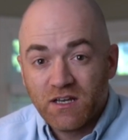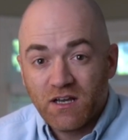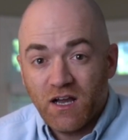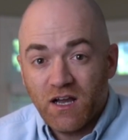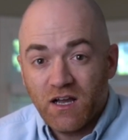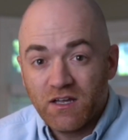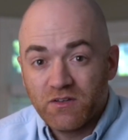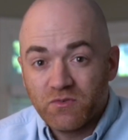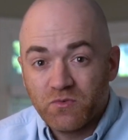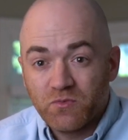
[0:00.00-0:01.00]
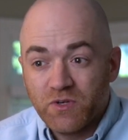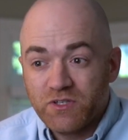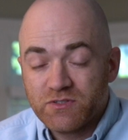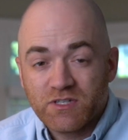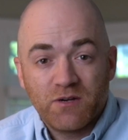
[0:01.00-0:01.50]
when
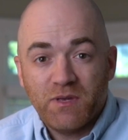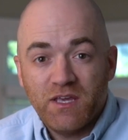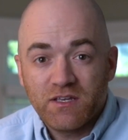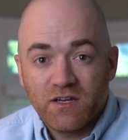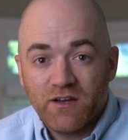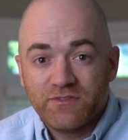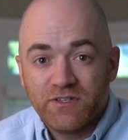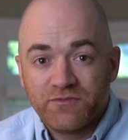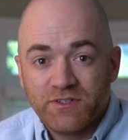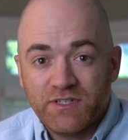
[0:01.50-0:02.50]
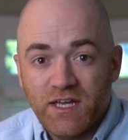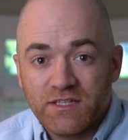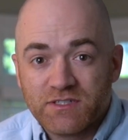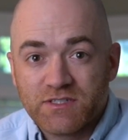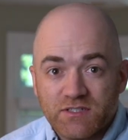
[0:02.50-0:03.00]
you start paying off different
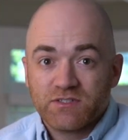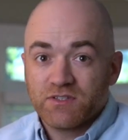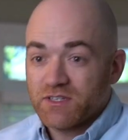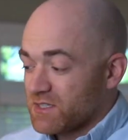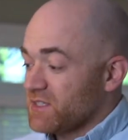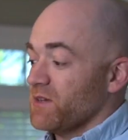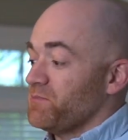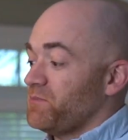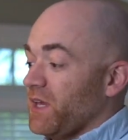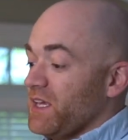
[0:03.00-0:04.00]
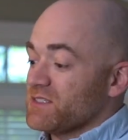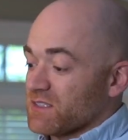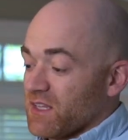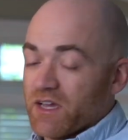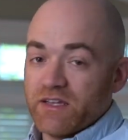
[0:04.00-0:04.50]
debts. So this is a
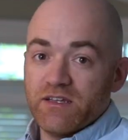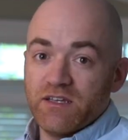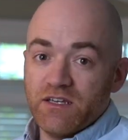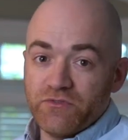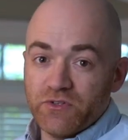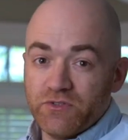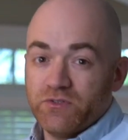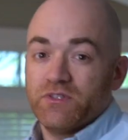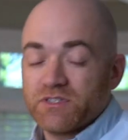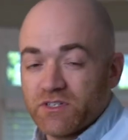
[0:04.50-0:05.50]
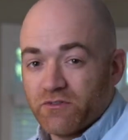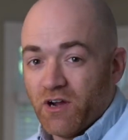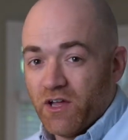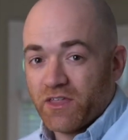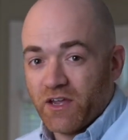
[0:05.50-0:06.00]
baseline. And if you do this in a
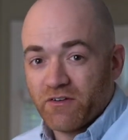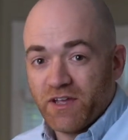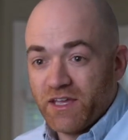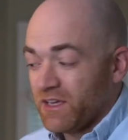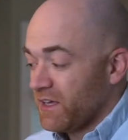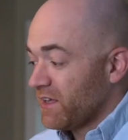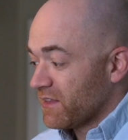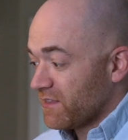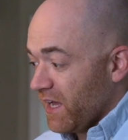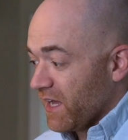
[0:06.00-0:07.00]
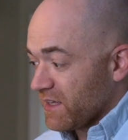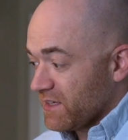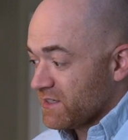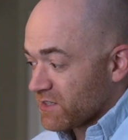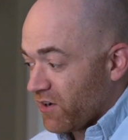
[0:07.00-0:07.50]
Roth IRA, that
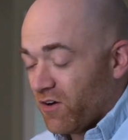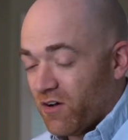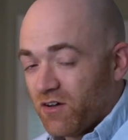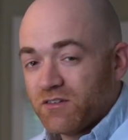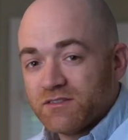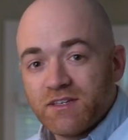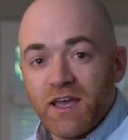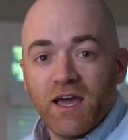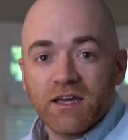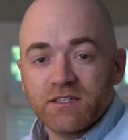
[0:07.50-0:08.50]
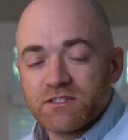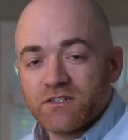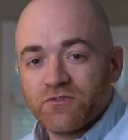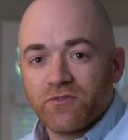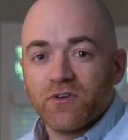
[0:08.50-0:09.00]
is all
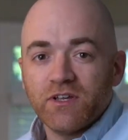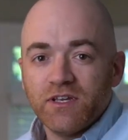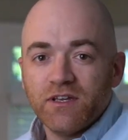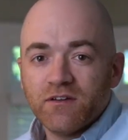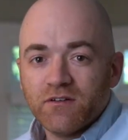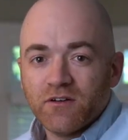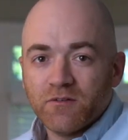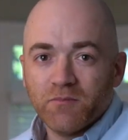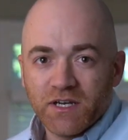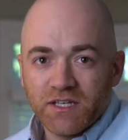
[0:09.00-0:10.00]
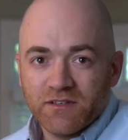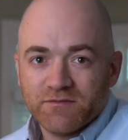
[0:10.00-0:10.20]
tax-free money.